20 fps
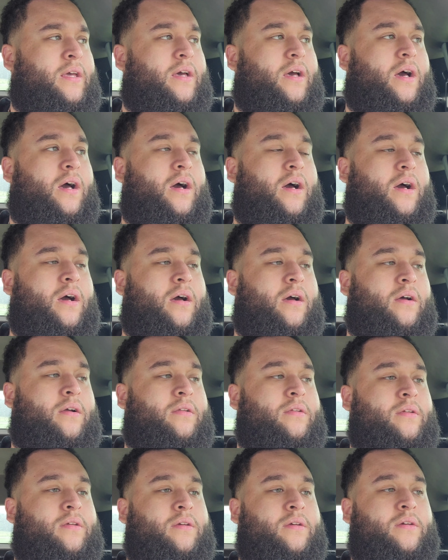
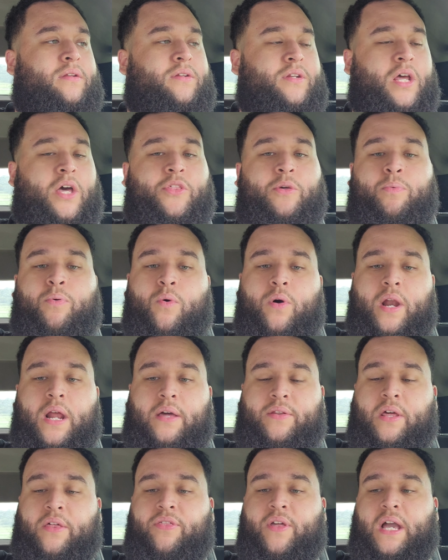Another
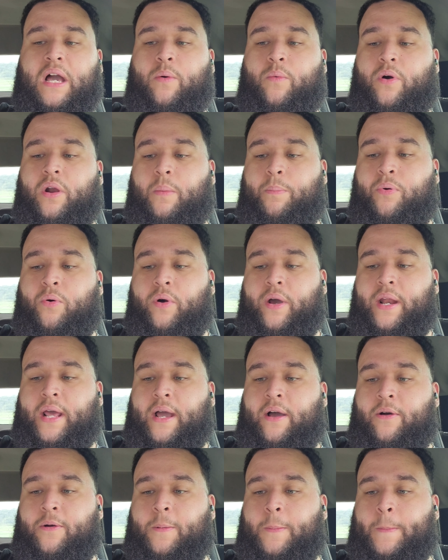thing I want to point
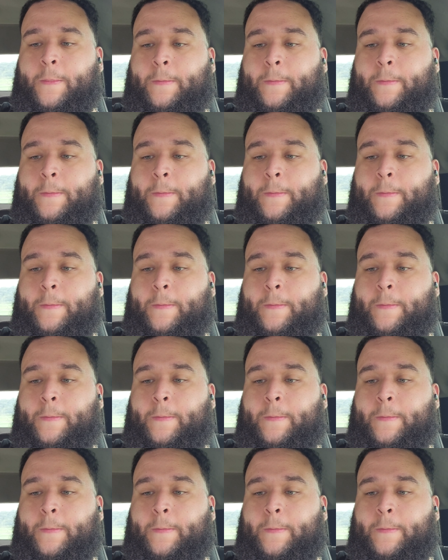out